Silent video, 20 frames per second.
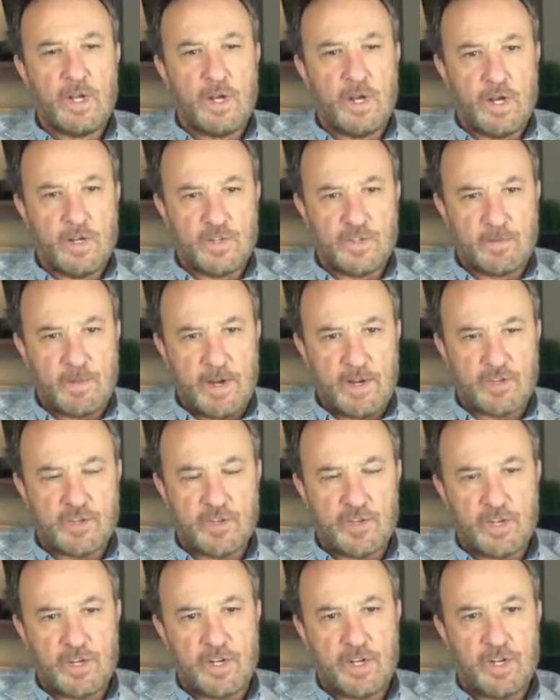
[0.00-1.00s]

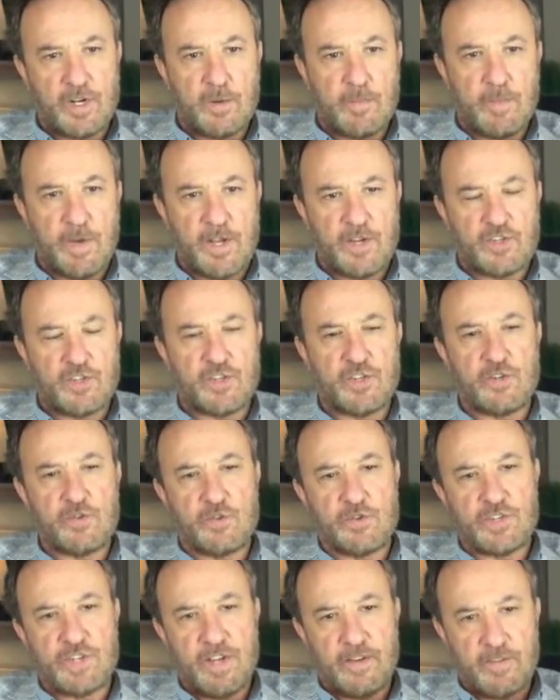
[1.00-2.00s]
especially in a patient
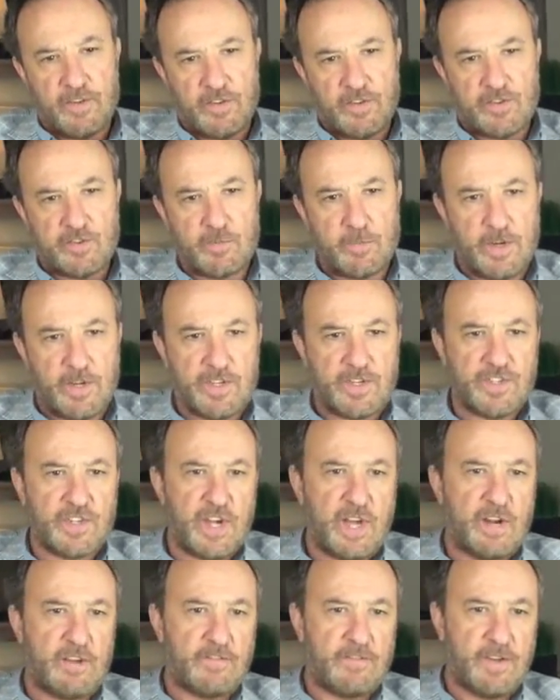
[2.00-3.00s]
who's having too many
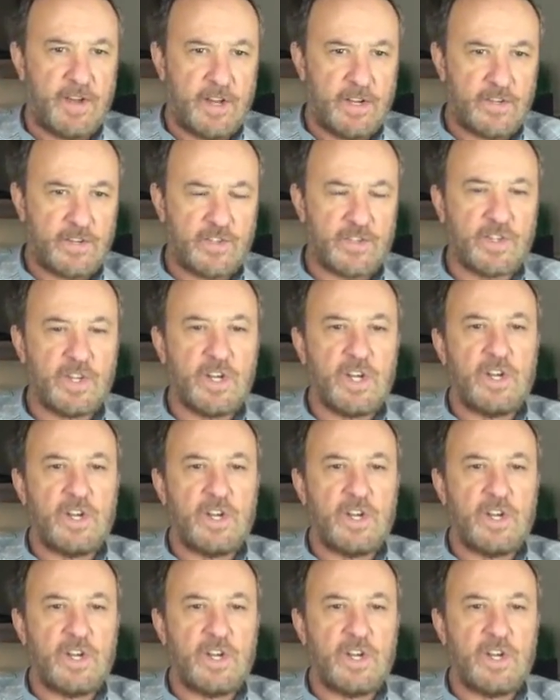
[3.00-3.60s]
side effects